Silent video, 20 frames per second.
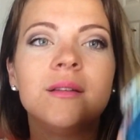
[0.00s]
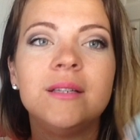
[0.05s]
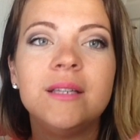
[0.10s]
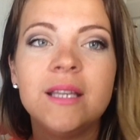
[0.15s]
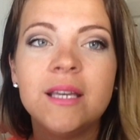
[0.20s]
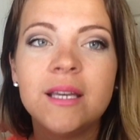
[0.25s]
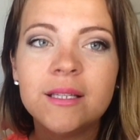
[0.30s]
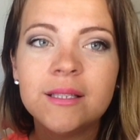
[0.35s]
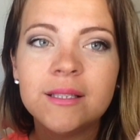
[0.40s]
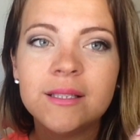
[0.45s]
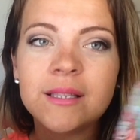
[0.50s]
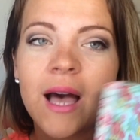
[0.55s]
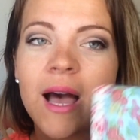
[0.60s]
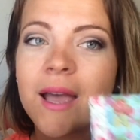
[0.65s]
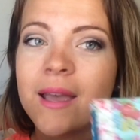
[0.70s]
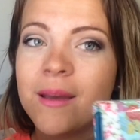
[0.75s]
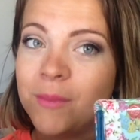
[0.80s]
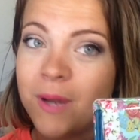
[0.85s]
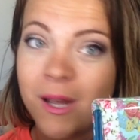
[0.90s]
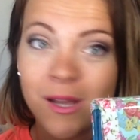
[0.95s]
these
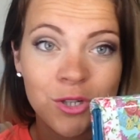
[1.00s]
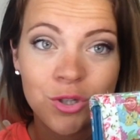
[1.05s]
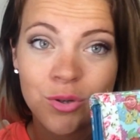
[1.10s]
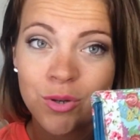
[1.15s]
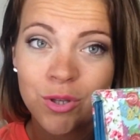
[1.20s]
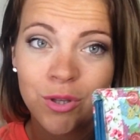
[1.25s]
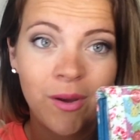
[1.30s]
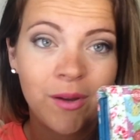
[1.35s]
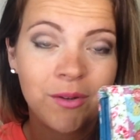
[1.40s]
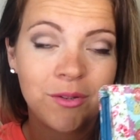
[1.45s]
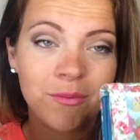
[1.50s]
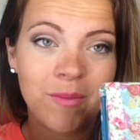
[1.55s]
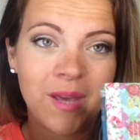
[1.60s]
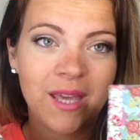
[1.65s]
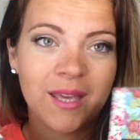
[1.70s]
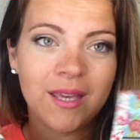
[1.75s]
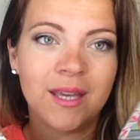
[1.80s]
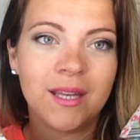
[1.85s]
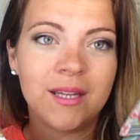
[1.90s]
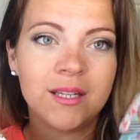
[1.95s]
I am not showing you how to
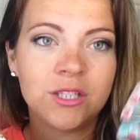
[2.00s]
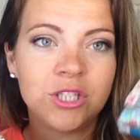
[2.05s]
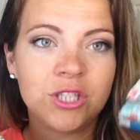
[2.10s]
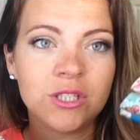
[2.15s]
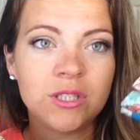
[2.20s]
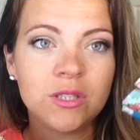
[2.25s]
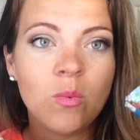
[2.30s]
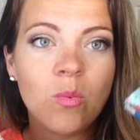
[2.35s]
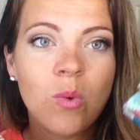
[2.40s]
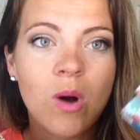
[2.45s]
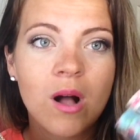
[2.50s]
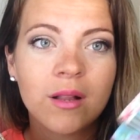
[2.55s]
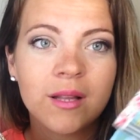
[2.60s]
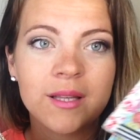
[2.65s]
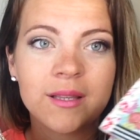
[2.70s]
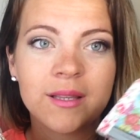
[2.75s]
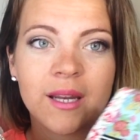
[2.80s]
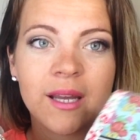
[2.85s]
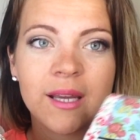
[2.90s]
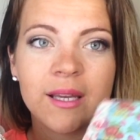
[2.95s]
make. It is just a
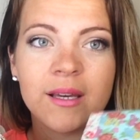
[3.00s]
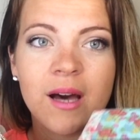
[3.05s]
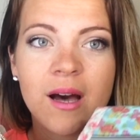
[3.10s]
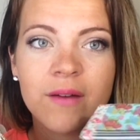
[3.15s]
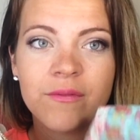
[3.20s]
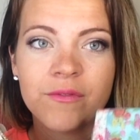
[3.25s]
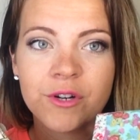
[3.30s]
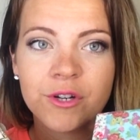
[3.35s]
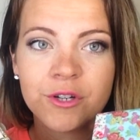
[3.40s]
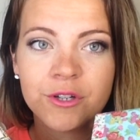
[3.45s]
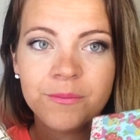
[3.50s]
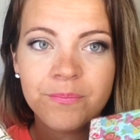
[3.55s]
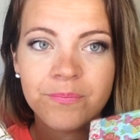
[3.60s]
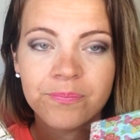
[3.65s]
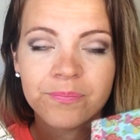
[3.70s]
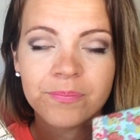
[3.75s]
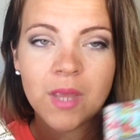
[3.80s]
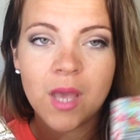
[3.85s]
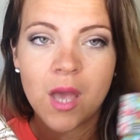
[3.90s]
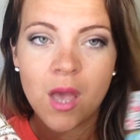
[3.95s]
wallet that I covered
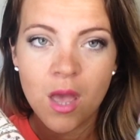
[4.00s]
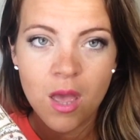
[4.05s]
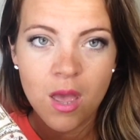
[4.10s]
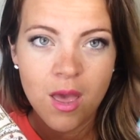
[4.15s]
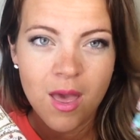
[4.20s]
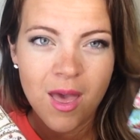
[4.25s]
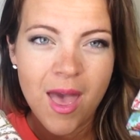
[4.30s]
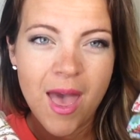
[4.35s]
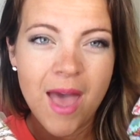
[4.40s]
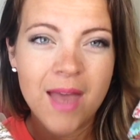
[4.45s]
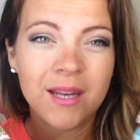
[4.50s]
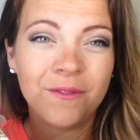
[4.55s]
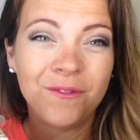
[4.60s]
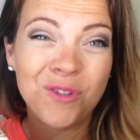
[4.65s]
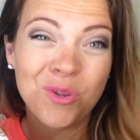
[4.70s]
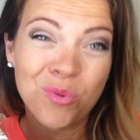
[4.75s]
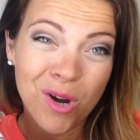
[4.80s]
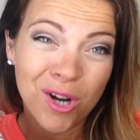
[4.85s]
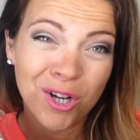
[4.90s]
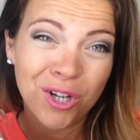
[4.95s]
and
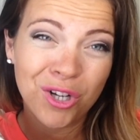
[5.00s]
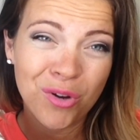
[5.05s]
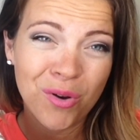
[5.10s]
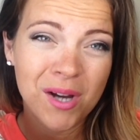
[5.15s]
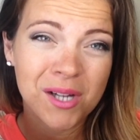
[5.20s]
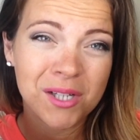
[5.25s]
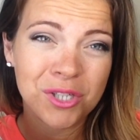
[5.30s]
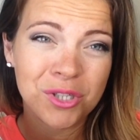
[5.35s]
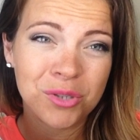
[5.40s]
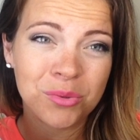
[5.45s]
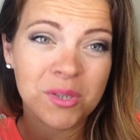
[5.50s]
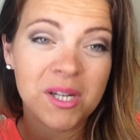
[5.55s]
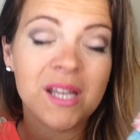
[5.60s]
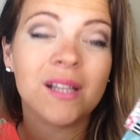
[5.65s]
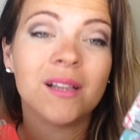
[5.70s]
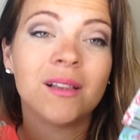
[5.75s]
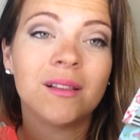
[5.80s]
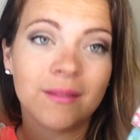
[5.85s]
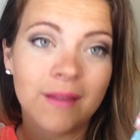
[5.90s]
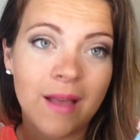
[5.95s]
if you want to know how to do
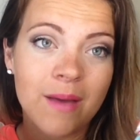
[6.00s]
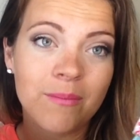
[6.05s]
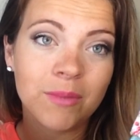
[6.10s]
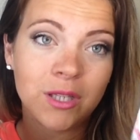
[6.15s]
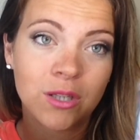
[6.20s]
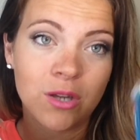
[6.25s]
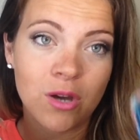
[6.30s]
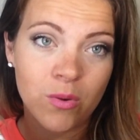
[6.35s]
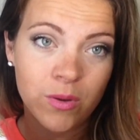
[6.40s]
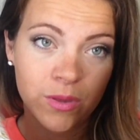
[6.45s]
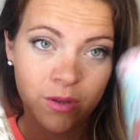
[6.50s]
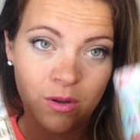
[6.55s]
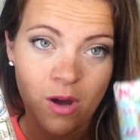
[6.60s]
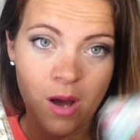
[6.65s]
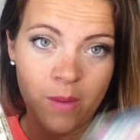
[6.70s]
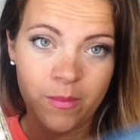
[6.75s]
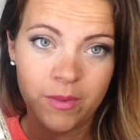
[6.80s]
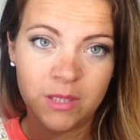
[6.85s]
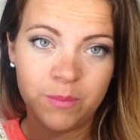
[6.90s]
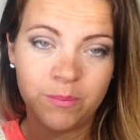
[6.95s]
it, let me know in the
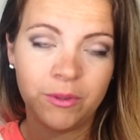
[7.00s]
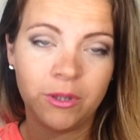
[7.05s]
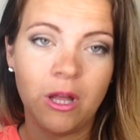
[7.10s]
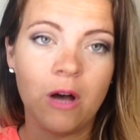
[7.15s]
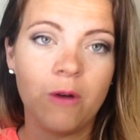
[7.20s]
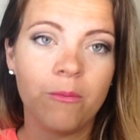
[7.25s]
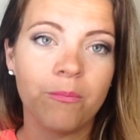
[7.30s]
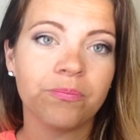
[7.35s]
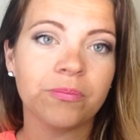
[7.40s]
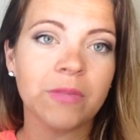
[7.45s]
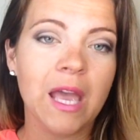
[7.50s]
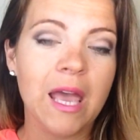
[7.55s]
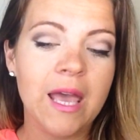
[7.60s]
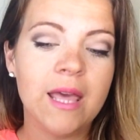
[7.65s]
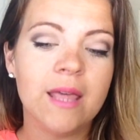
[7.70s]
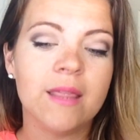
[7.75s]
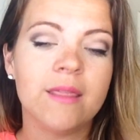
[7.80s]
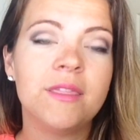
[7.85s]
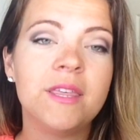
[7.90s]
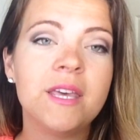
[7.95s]
comments below.
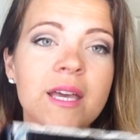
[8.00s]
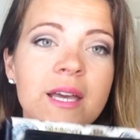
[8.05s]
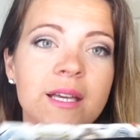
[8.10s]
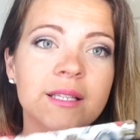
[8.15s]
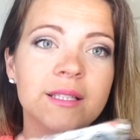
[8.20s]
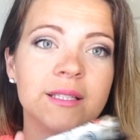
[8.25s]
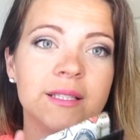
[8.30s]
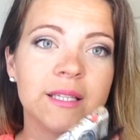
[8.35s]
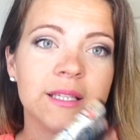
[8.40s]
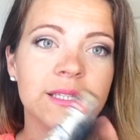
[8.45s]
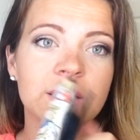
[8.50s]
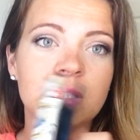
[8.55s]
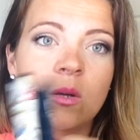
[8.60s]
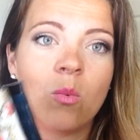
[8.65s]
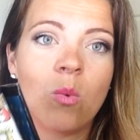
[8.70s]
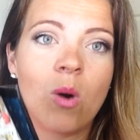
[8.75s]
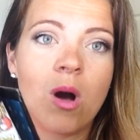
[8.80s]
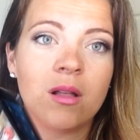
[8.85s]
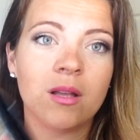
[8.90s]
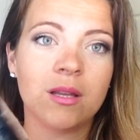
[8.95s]
This is
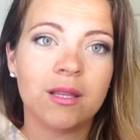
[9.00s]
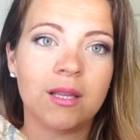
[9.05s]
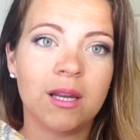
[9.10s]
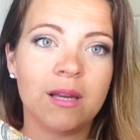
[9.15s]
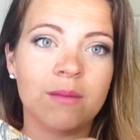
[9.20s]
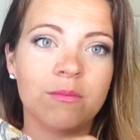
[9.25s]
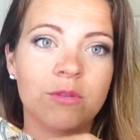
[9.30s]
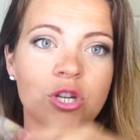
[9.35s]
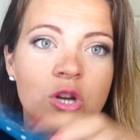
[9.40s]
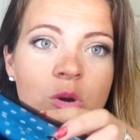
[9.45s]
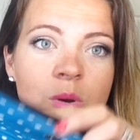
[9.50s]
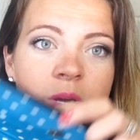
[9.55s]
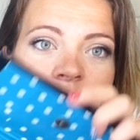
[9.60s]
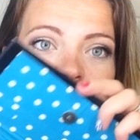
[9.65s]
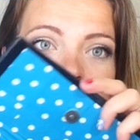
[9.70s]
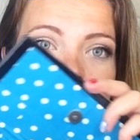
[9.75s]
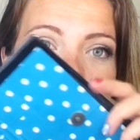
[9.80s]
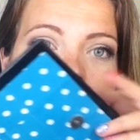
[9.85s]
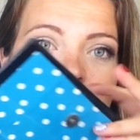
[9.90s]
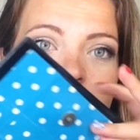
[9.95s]
the wallet that I'm showing
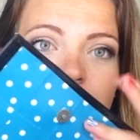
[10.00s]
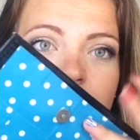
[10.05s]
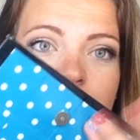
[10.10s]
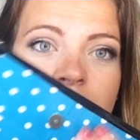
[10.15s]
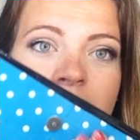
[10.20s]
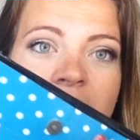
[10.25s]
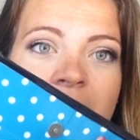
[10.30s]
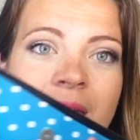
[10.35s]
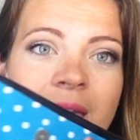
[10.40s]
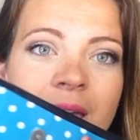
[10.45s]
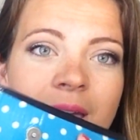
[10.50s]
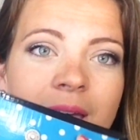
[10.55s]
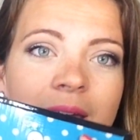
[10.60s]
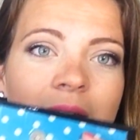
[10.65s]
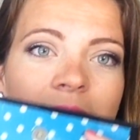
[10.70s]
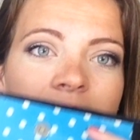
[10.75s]
you how to make